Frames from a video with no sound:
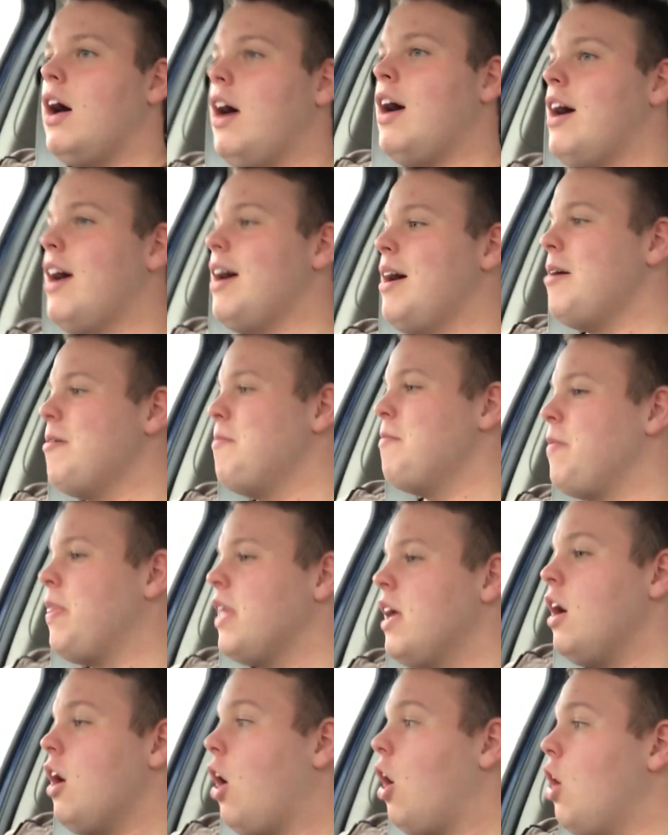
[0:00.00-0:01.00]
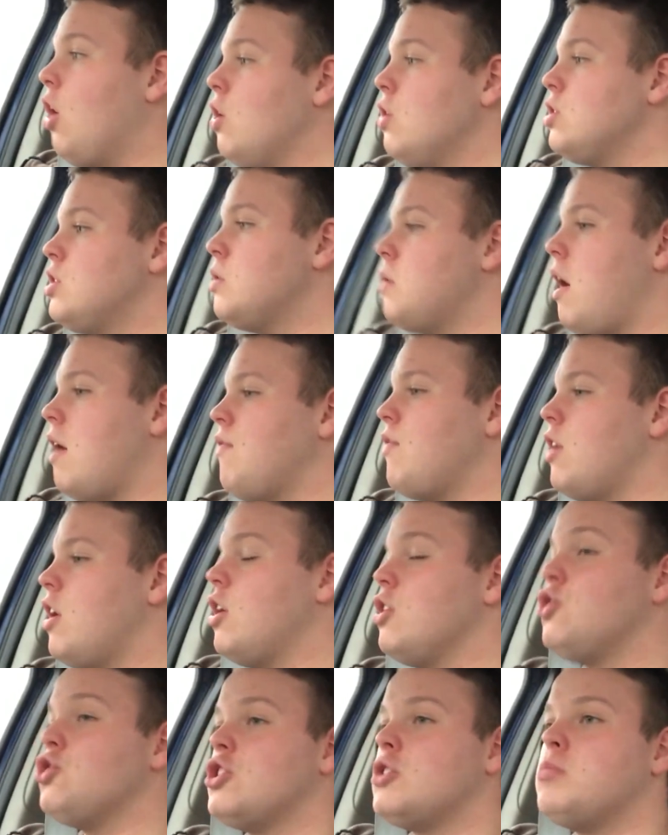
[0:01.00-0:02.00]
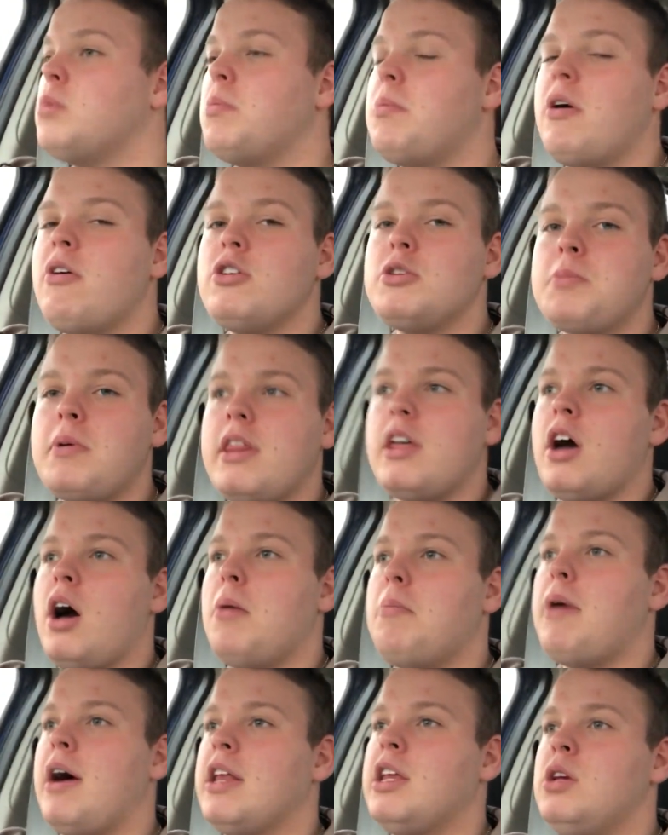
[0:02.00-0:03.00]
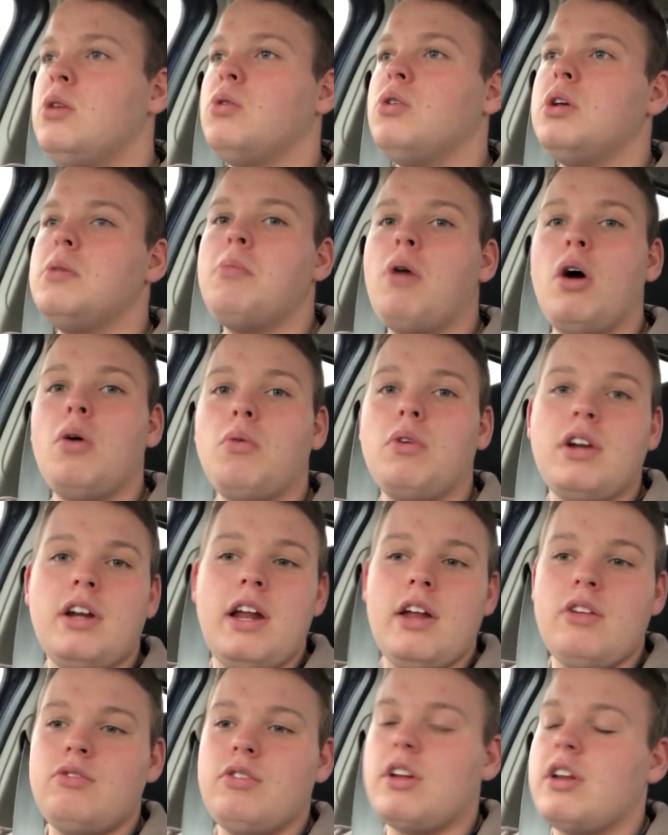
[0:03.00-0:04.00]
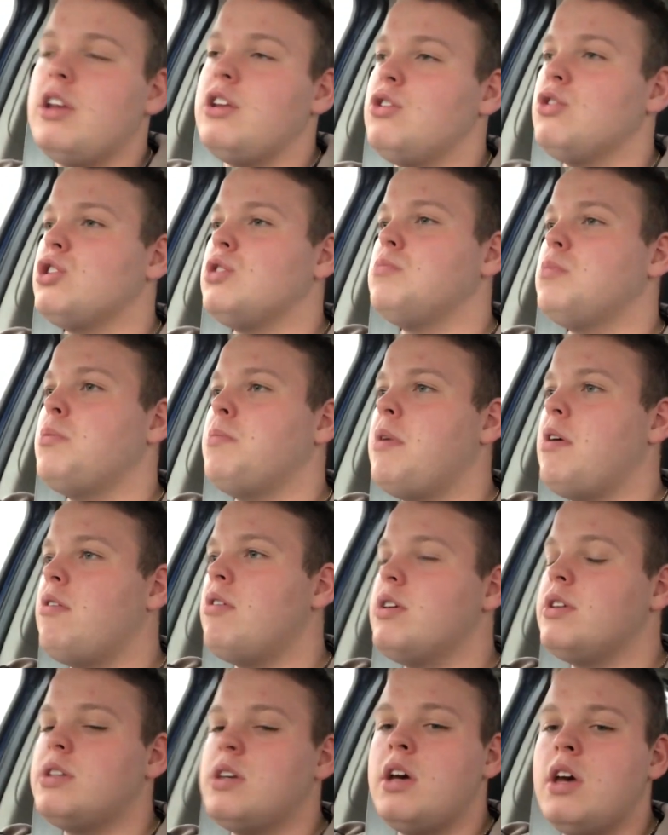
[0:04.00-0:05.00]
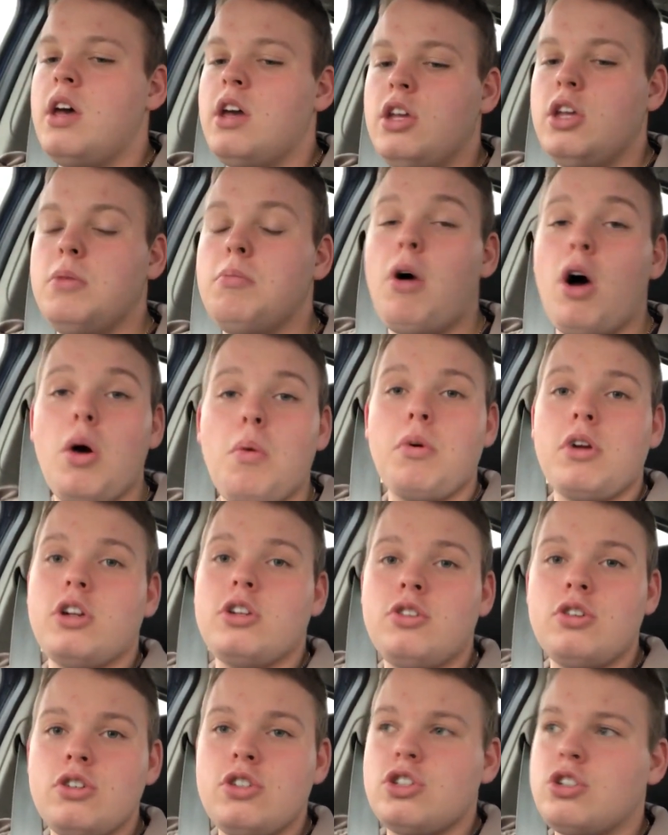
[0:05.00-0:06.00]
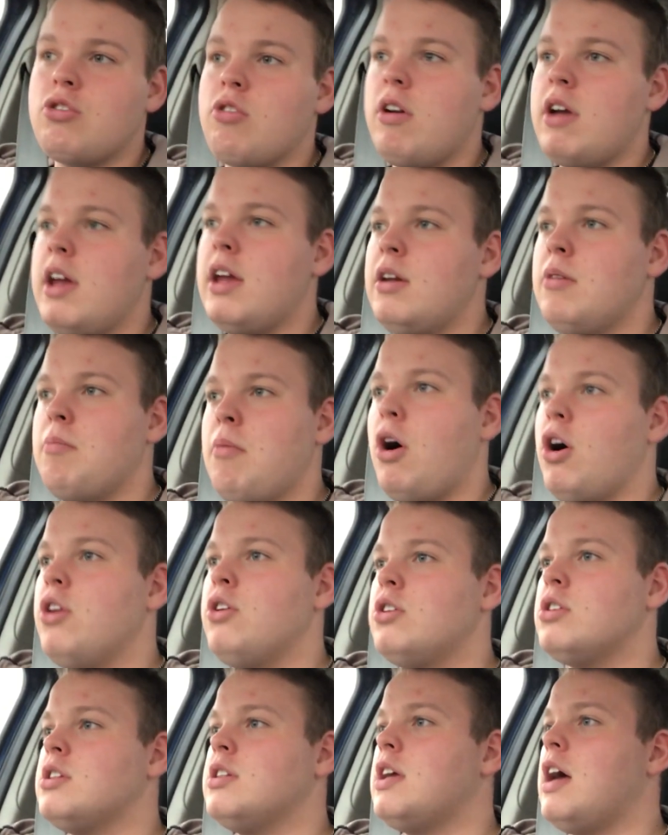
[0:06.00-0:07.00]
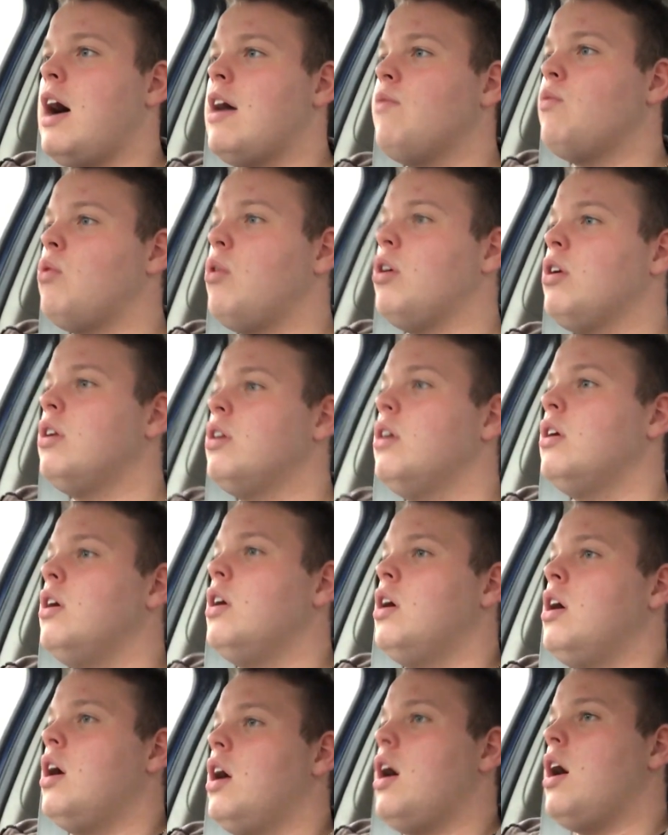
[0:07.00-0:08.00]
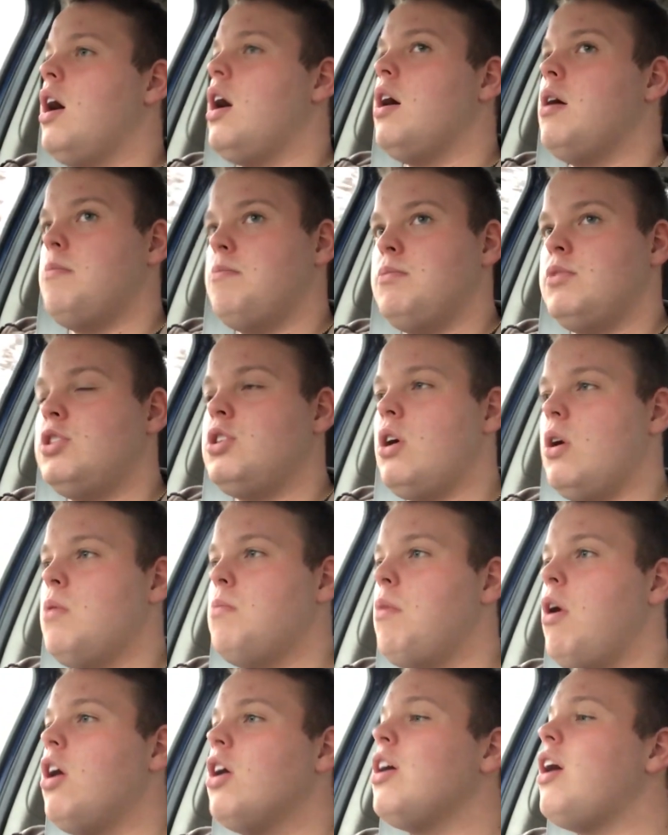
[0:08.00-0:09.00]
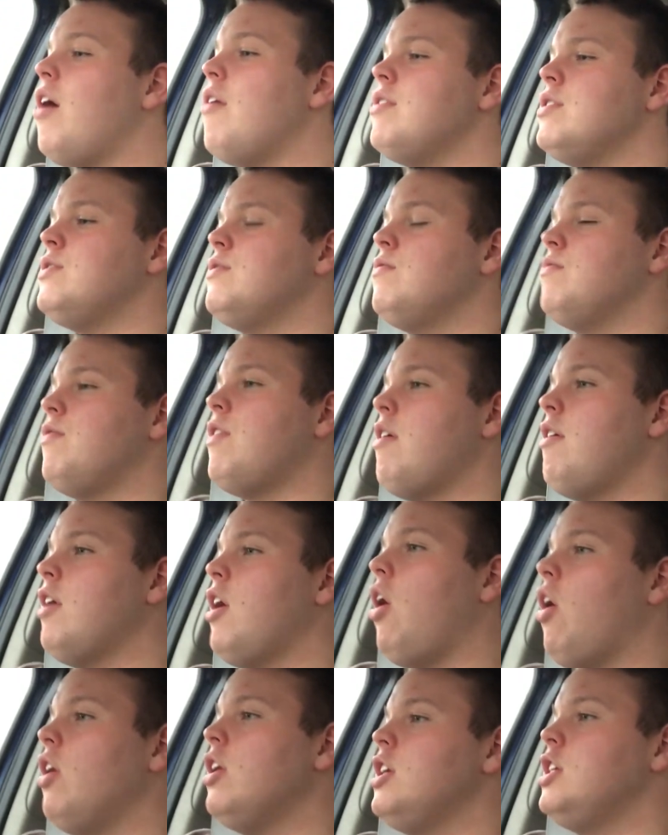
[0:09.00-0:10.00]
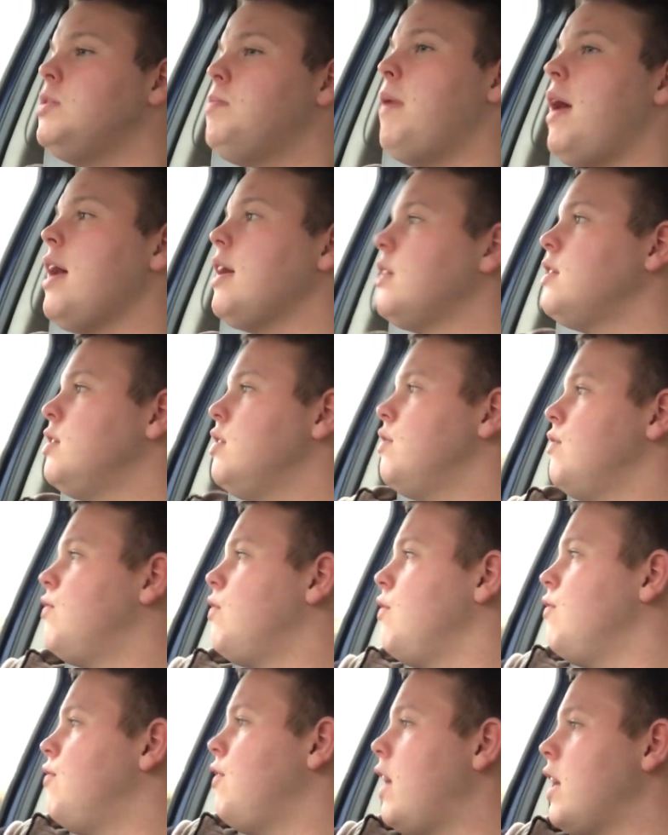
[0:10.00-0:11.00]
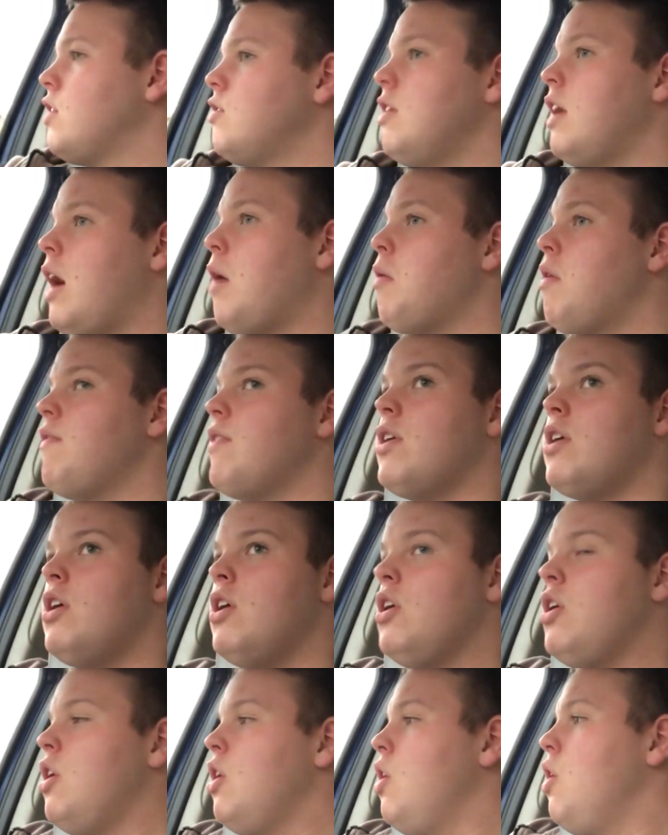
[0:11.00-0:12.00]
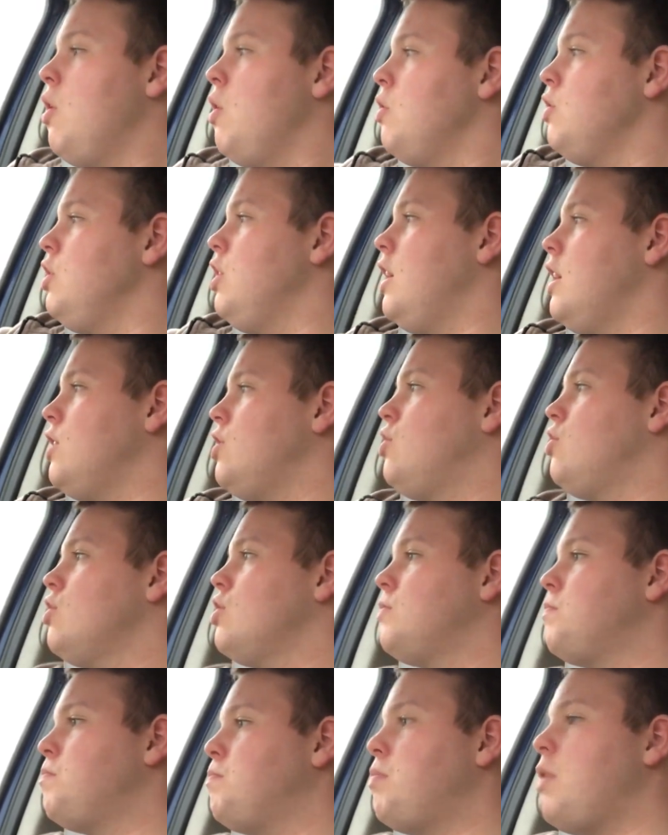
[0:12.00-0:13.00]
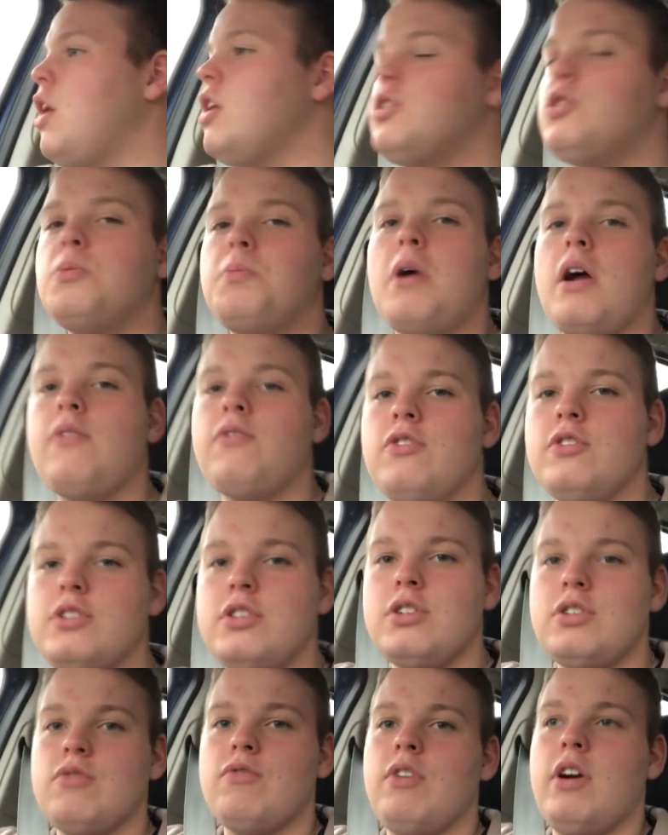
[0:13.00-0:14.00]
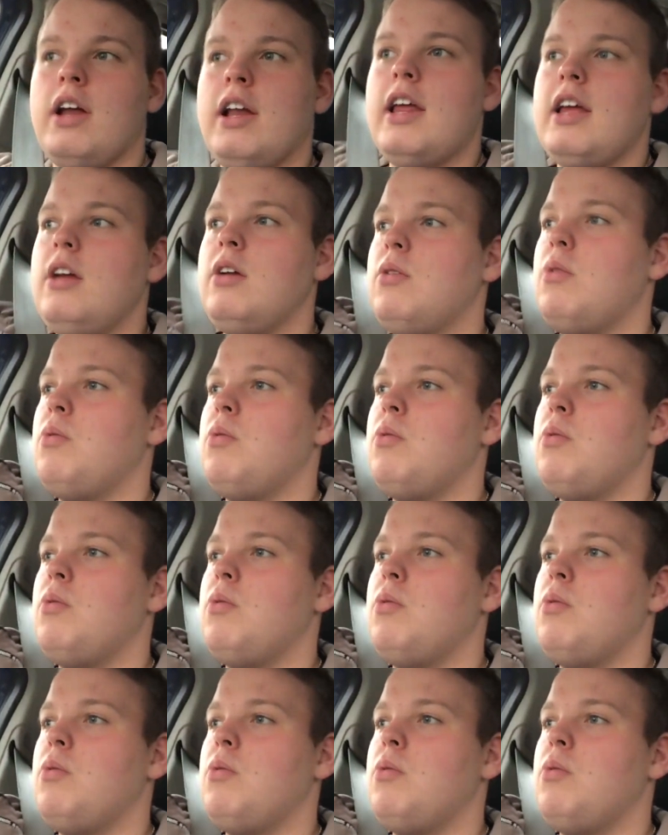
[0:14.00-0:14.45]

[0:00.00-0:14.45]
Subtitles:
I also have adjustable mirrors, but they are manual. You might want electrically adjustable mirrors. You might want a touch screen. Mine doesn't have one. So my car isn't very highly spec'd from factory. However, it's just personal preference, really,